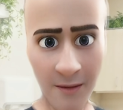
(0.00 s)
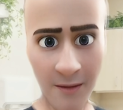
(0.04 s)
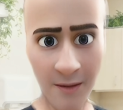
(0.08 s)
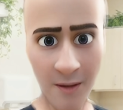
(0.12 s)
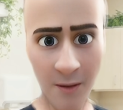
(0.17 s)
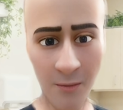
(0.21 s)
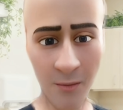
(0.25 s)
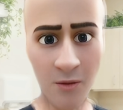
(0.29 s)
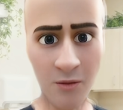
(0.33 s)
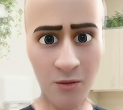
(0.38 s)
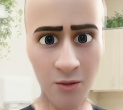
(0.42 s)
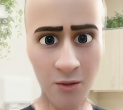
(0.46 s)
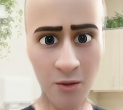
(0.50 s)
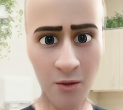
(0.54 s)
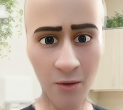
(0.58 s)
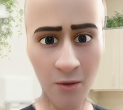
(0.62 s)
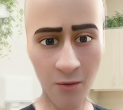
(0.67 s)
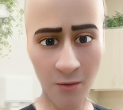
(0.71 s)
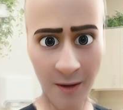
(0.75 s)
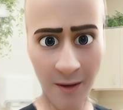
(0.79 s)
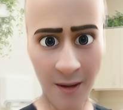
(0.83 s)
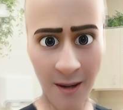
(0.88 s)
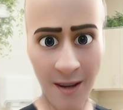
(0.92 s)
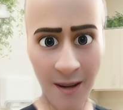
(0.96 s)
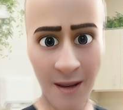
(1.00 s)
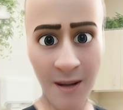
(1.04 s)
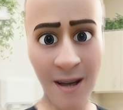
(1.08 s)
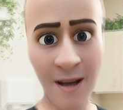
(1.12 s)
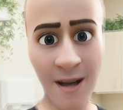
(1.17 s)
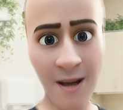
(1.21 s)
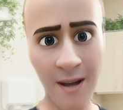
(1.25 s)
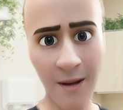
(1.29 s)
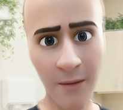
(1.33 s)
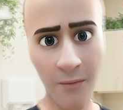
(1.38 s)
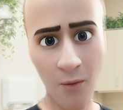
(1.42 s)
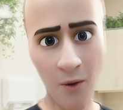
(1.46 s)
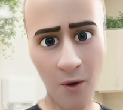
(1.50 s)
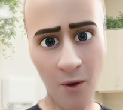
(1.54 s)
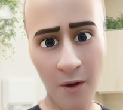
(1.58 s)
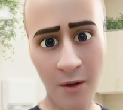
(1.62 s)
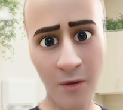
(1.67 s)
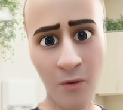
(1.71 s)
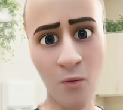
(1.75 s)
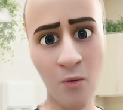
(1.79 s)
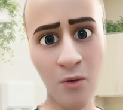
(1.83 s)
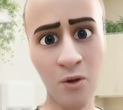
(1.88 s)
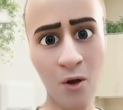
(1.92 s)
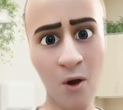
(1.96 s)
Number two, eating
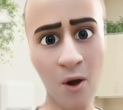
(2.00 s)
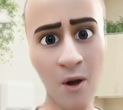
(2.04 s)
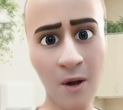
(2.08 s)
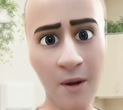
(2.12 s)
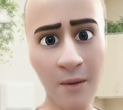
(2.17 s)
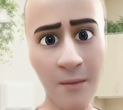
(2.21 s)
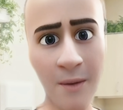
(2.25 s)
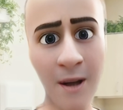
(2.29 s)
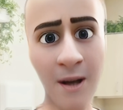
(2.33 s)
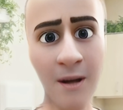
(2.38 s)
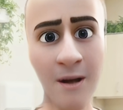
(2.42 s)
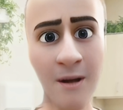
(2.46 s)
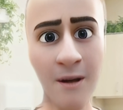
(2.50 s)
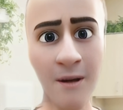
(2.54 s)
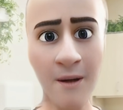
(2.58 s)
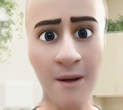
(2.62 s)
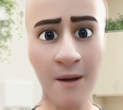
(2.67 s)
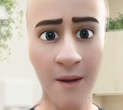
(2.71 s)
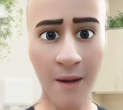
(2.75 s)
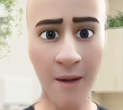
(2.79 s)
burnt or charred meat.